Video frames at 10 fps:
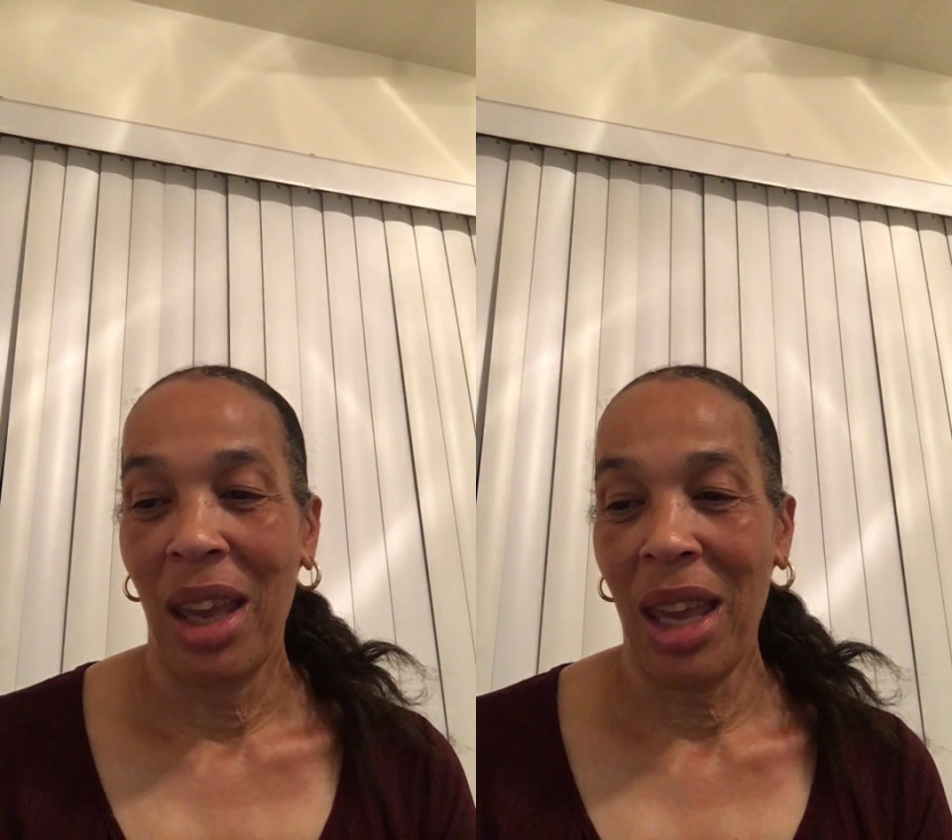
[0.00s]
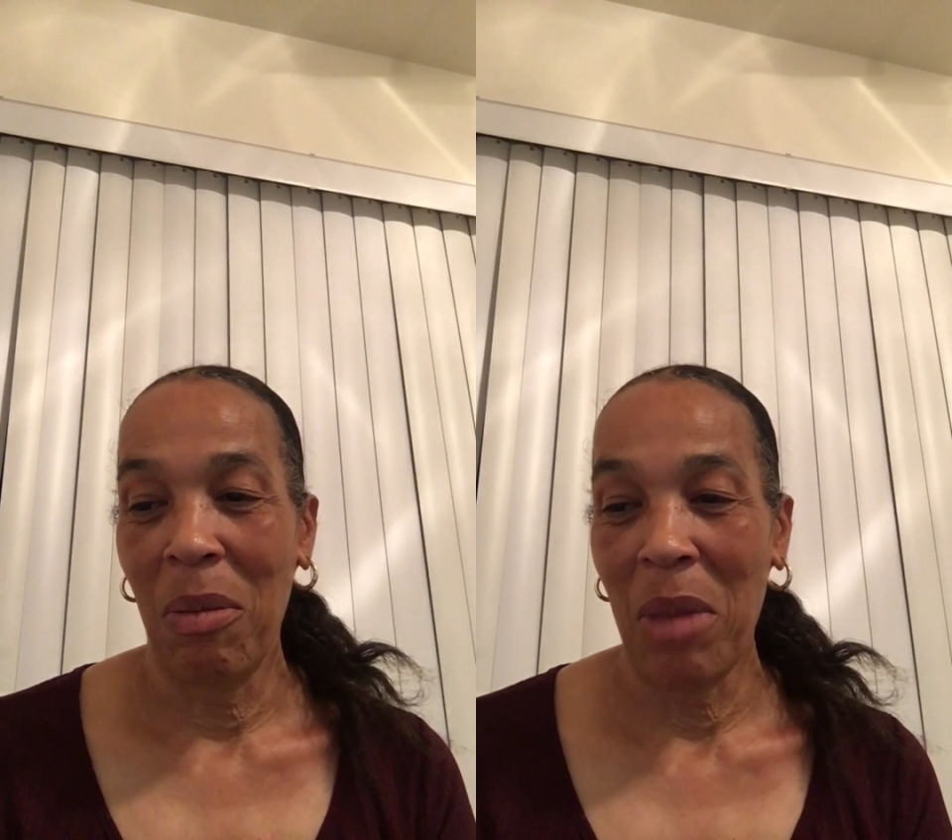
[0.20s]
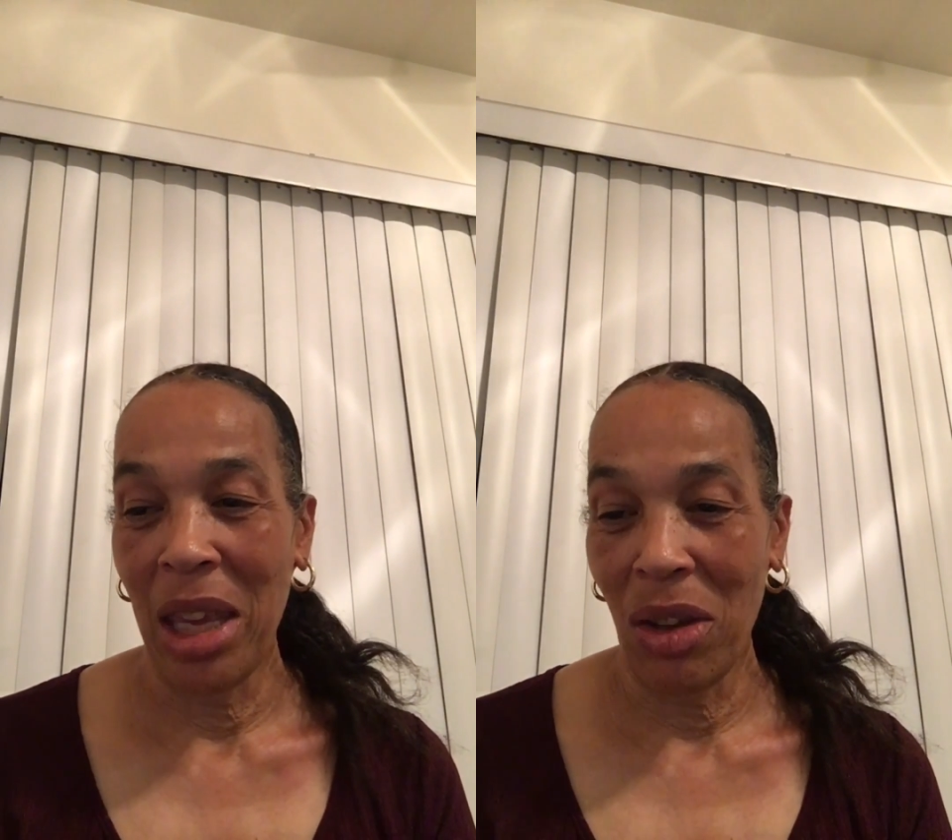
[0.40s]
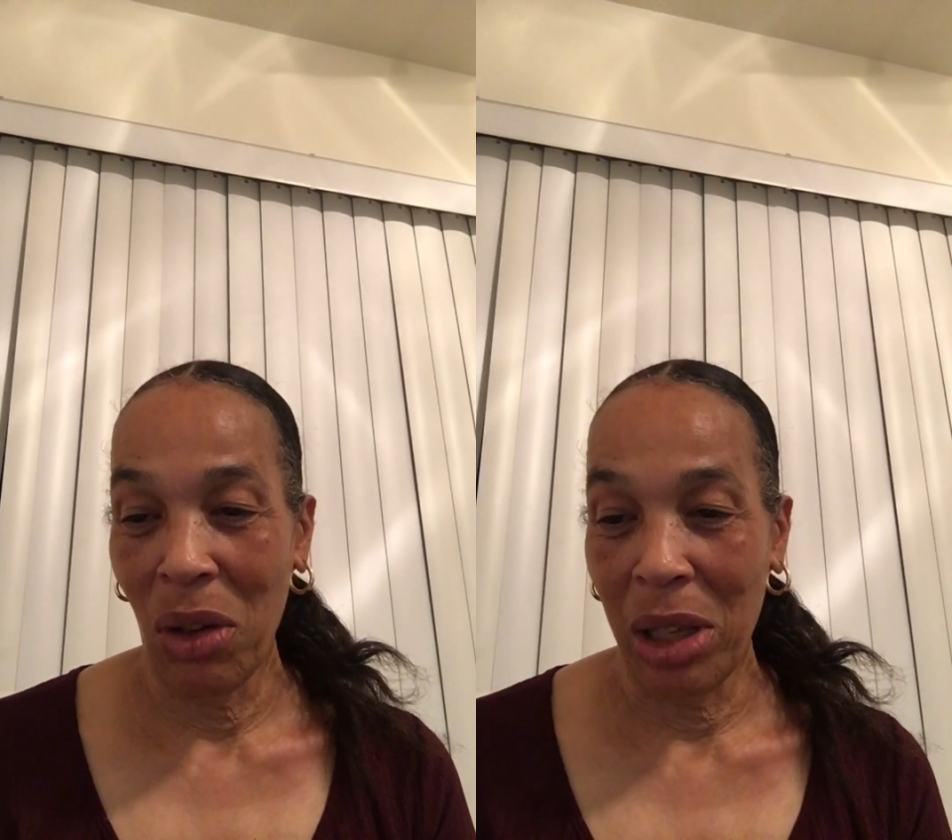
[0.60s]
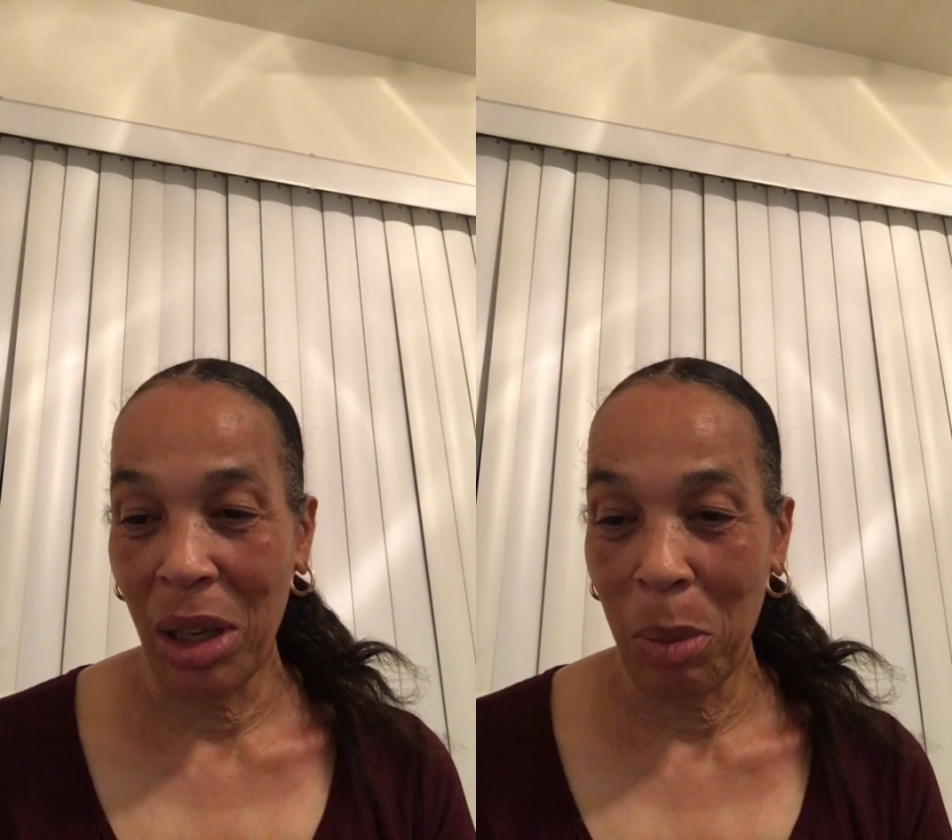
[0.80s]
and make
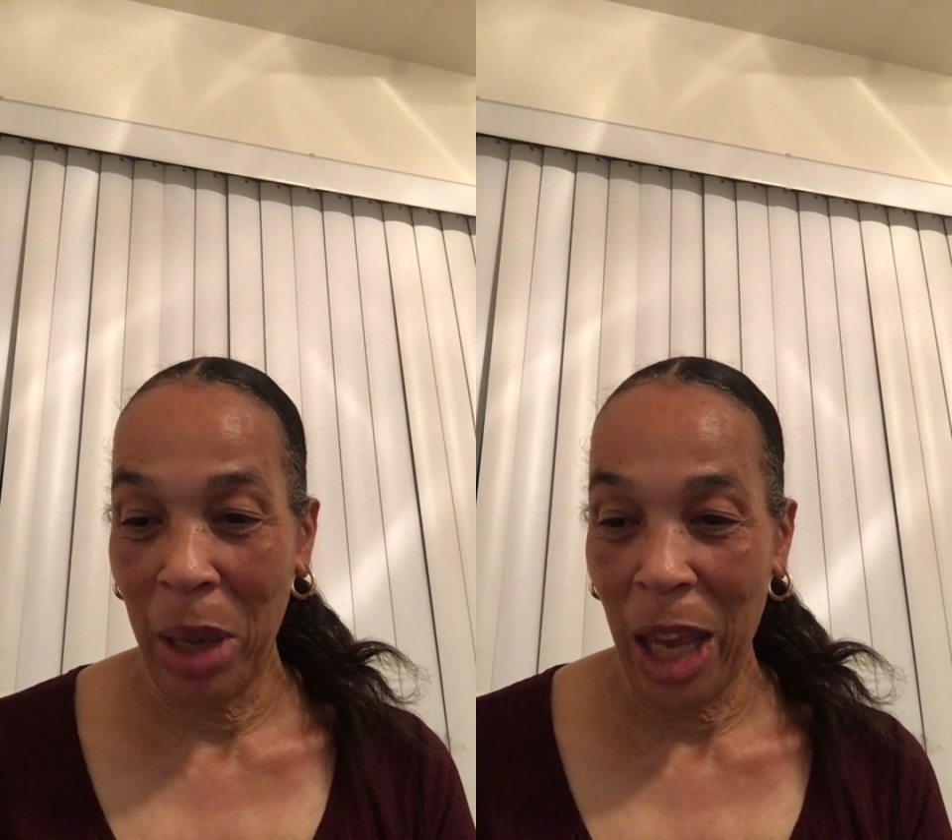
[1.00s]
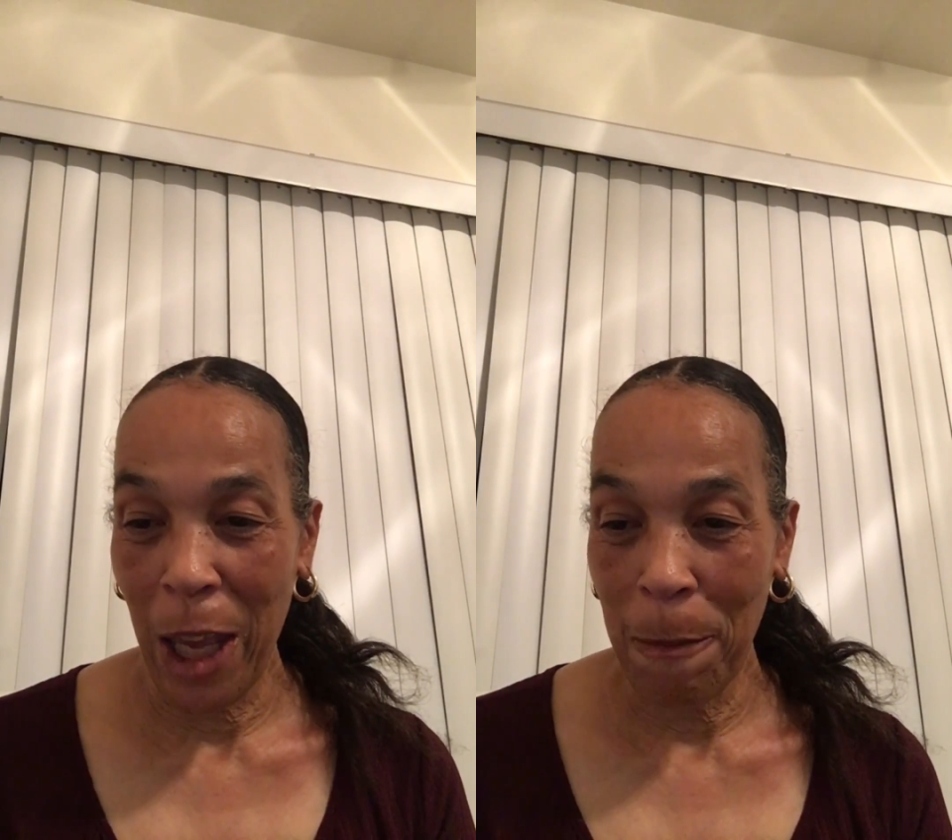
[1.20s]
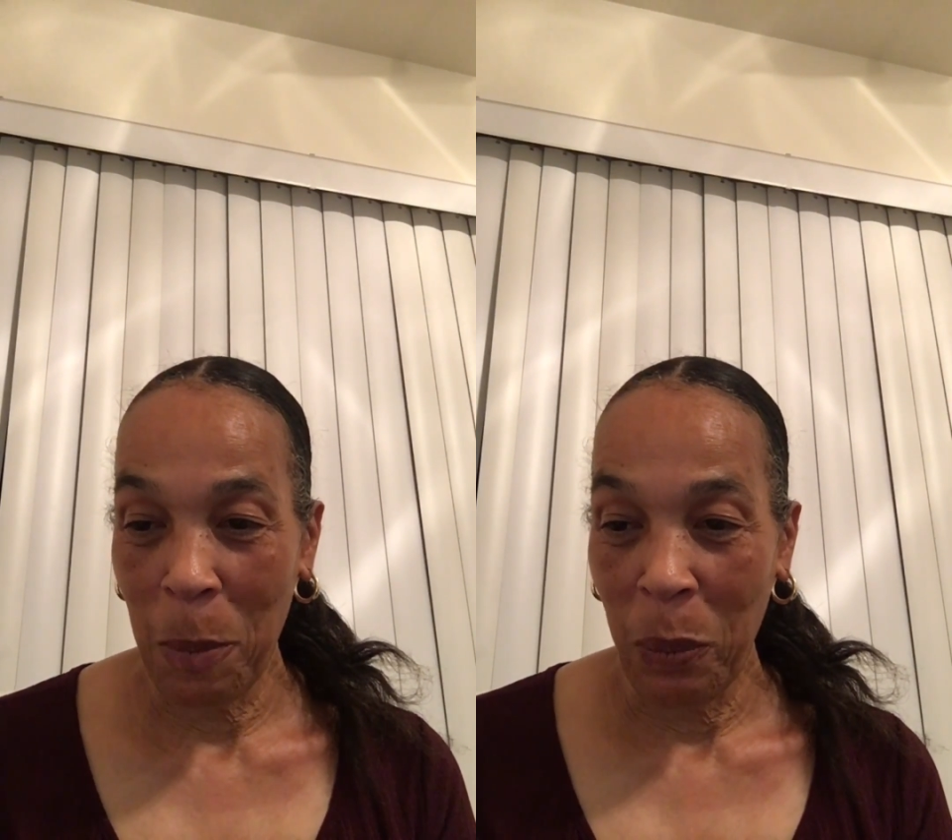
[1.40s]
you look bad.